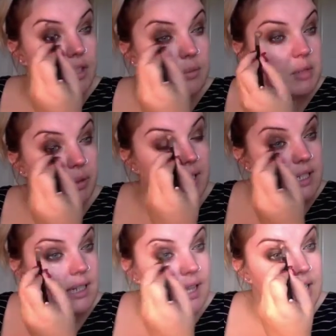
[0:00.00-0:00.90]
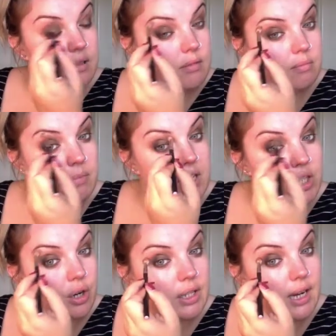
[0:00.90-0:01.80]
I'm just blending that
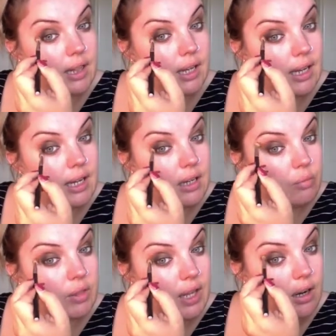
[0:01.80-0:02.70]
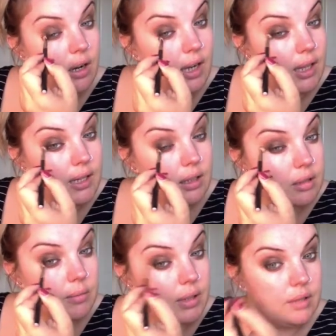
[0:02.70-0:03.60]
mid-tone colour in with that highlight a little
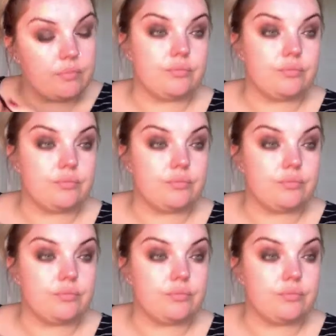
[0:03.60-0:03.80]
bit.